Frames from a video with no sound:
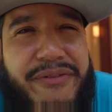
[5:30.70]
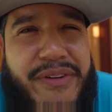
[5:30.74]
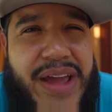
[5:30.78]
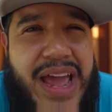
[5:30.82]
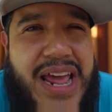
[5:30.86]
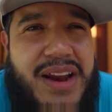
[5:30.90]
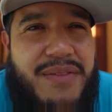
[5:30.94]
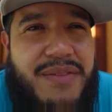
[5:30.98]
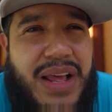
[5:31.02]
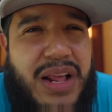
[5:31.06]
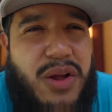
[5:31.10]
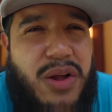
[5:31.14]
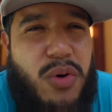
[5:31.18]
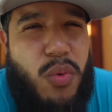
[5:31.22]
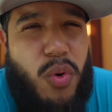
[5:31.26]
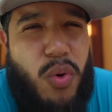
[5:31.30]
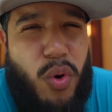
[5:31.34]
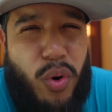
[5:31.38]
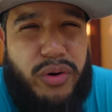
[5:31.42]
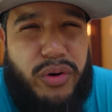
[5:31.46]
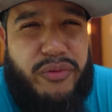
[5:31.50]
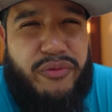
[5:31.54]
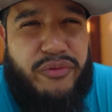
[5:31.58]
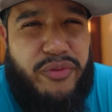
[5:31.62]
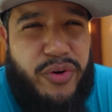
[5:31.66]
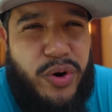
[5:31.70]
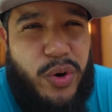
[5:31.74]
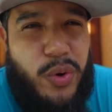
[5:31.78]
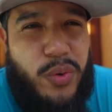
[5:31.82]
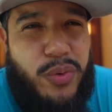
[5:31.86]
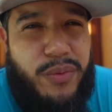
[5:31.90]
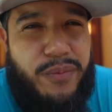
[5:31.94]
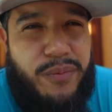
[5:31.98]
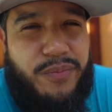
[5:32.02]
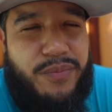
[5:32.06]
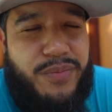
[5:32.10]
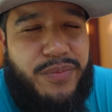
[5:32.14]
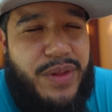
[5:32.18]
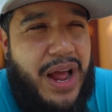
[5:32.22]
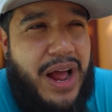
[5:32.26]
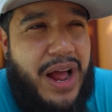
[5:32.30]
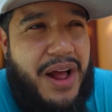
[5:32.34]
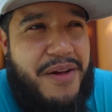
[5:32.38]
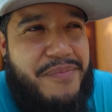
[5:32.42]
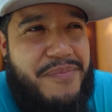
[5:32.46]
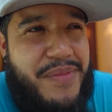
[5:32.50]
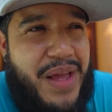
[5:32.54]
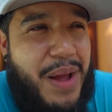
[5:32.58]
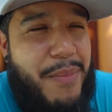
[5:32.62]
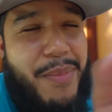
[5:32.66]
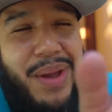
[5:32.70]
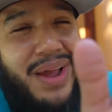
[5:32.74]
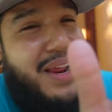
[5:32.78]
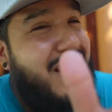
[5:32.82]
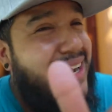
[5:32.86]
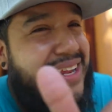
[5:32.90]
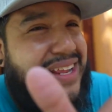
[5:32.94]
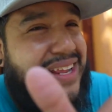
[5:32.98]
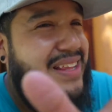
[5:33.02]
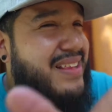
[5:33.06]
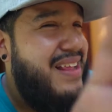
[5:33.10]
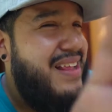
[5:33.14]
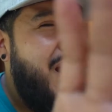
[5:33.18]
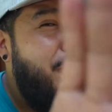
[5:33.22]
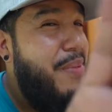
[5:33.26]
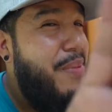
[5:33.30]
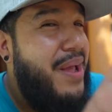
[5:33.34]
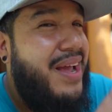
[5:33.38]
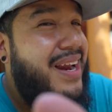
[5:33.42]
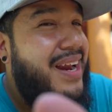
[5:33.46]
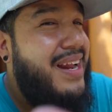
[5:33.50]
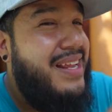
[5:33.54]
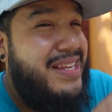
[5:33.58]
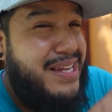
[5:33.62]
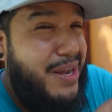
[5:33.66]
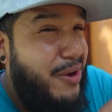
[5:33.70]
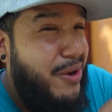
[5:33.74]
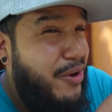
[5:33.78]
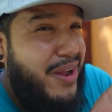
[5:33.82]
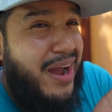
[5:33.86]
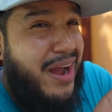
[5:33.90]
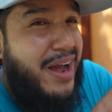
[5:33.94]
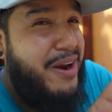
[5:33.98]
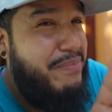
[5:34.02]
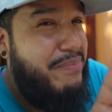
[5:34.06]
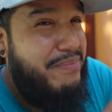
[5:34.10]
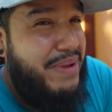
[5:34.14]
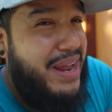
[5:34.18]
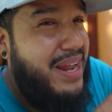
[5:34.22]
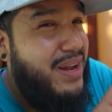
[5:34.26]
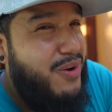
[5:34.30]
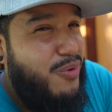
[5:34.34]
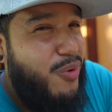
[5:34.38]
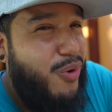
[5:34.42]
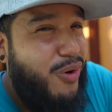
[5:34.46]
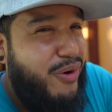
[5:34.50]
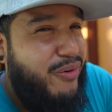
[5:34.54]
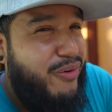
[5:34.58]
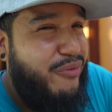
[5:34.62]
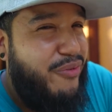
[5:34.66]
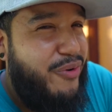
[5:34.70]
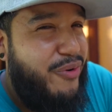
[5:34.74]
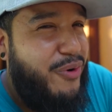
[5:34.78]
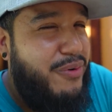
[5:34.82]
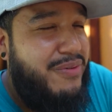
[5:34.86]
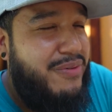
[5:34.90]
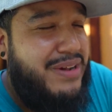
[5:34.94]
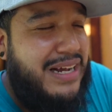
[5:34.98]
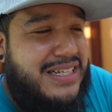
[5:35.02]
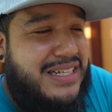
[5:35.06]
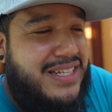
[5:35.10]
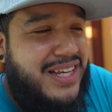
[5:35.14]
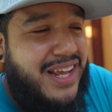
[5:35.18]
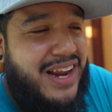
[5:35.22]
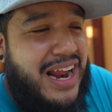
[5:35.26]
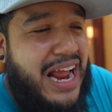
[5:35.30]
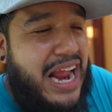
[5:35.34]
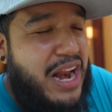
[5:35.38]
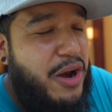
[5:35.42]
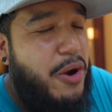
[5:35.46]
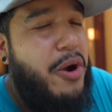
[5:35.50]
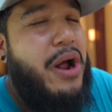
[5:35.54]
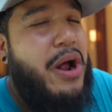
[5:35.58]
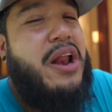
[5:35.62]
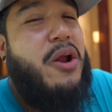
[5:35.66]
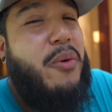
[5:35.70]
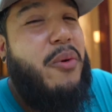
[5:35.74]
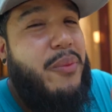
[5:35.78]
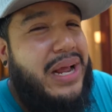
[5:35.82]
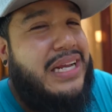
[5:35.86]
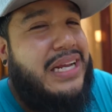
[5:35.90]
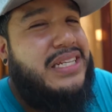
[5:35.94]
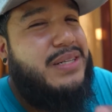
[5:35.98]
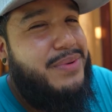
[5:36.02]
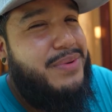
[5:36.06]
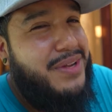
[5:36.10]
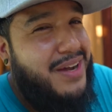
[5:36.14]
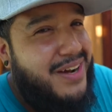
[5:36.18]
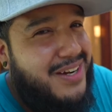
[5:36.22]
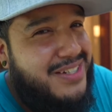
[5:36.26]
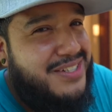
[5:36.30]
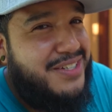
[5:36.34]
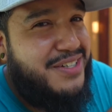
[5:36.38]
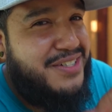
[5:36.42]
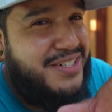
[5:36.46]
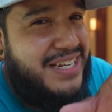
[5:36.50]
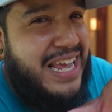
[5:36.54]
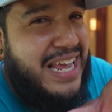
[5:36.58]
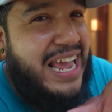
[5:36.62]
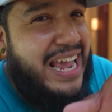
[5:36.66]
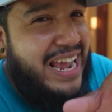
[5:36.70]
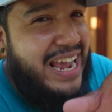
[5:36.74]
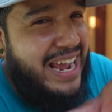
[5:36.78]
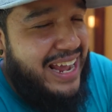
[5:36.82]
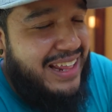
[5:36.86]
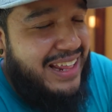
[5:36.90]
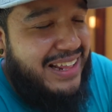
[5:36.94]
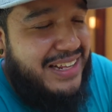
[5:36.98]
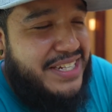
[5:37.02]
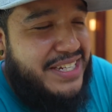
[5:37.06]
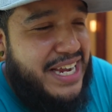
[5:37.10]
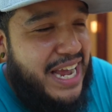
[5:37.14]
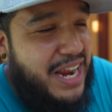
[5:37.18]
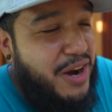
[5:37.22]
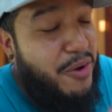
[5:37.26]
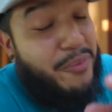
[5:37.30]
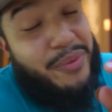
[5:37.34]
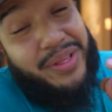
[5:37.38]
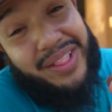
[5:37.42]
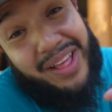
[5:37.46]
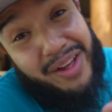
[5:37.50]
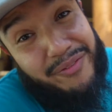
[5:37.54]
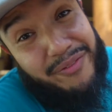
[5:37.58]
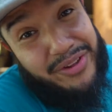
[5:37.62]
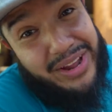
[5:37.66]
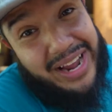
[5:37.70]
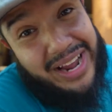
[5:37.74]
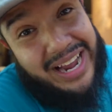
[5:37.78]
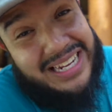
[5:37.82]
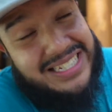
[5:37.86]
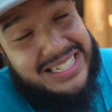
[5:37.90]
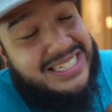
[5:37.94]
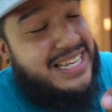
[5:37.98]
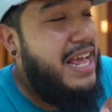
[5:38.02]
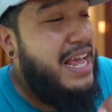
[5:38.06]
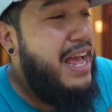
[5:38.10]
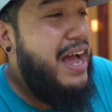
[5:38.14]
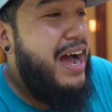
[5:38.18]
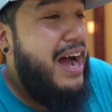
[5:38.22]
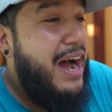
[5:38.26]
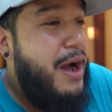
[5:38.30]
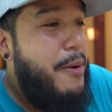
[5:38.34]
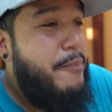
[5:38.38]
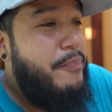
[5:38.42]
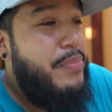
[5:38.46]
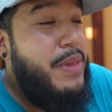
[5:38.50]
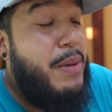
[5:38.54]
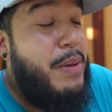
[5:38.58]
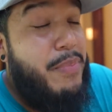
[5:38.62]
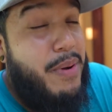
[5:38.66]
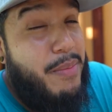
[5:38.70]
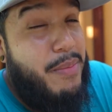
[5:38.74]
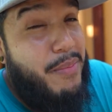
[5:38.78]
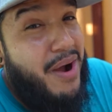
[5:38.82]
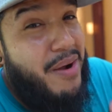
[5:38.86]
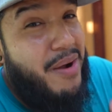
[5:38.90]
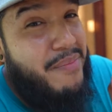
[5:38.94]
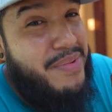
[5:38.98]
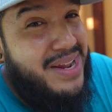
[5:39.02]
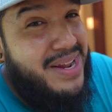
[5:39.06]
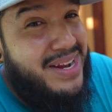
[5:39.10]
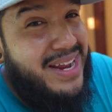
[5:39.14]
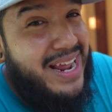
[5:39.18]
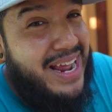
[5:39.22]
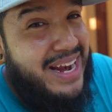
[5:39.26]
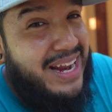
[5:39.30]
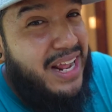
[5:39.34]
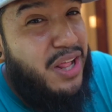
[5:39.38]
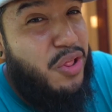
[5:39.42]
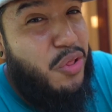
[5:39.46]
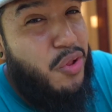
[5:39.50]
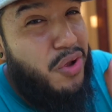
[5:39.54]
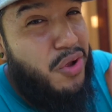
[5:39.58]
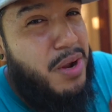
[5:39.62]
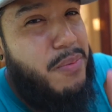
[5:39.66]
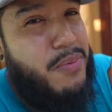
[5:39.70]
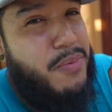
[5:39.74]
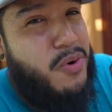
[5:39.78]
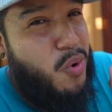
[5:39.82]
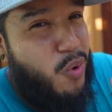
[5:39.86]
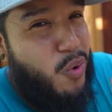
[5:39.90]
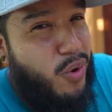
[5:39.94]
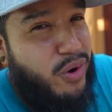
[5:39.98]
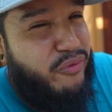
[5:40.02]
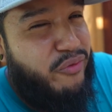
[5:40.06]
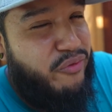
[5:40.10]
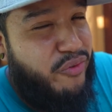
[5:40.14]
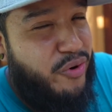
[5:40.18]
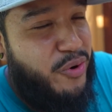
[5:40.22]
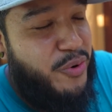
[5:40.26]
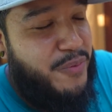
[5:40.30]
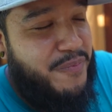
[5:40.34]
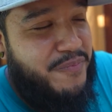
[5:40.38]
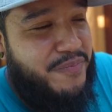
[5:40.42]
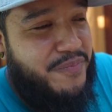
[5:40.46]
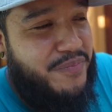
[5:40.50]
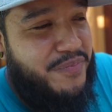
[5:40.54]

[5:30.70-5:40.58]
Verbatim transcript: fan of like cork fruit. I'm not gonna tell you how to make cork fruit because you know I know we got some youngsters in the channel. We love you guys, but mommy and daddy, look up cork fruit.